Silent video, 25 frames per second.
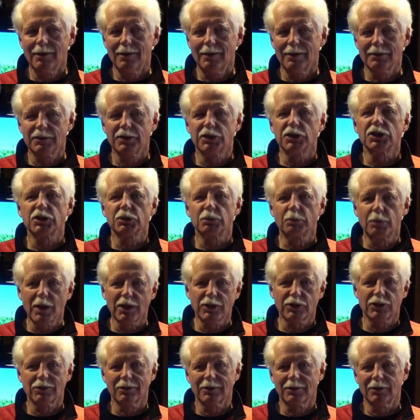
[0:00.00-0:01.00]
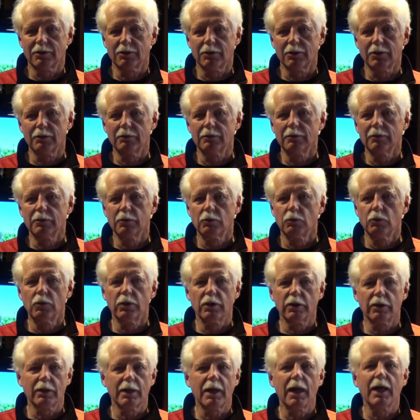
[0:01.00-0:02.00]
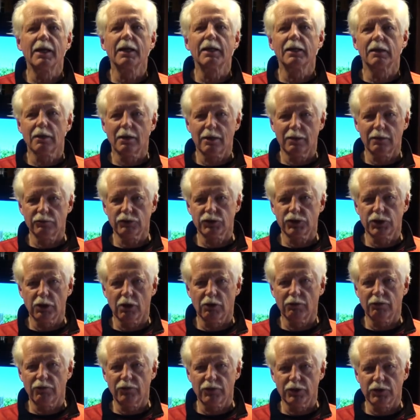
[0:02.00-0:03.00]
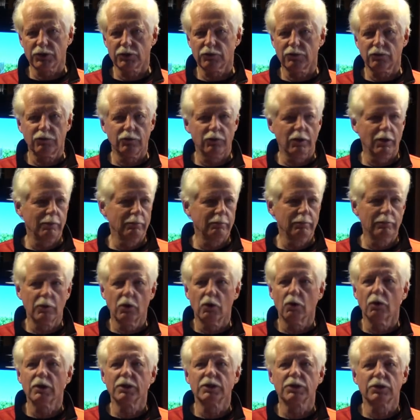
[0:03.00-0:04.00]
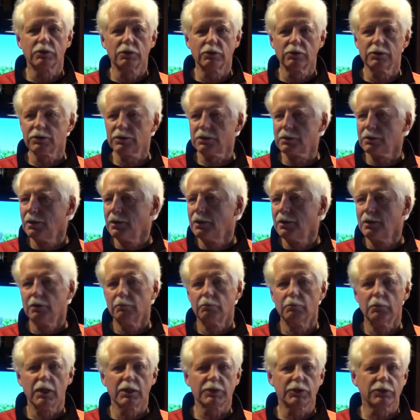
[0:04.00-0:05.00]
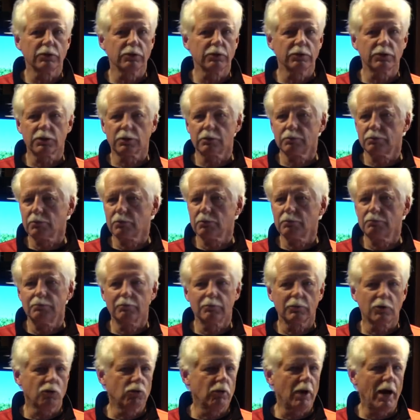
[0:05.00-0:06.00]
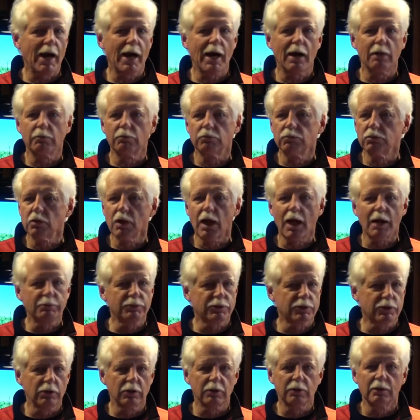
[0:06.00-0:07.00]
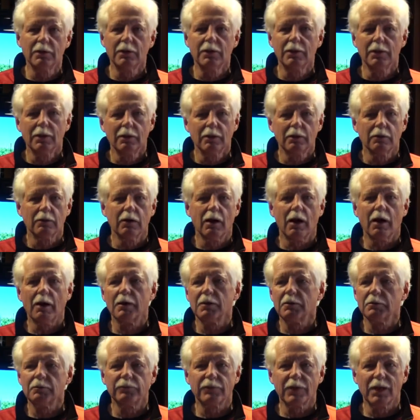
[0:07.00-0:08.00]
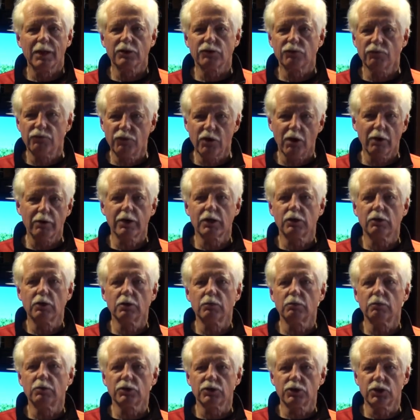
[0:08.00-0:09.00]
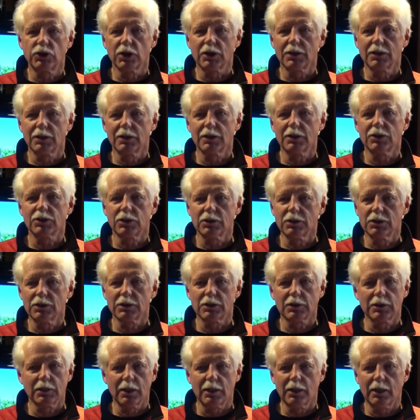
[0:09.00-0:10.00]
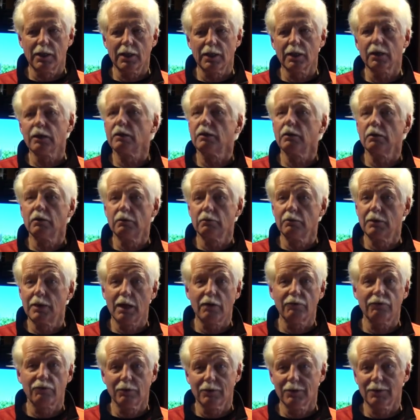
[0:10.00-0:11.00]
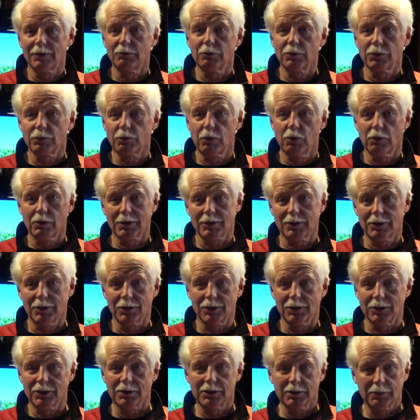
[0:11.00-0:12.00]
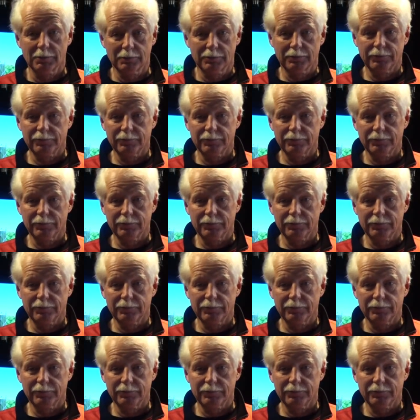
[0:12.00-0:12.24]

it's especially good with any kind of shellfish, from oysters, mussels, crab, lobster. It's very good with chicken dishes and definitely with pork dishes.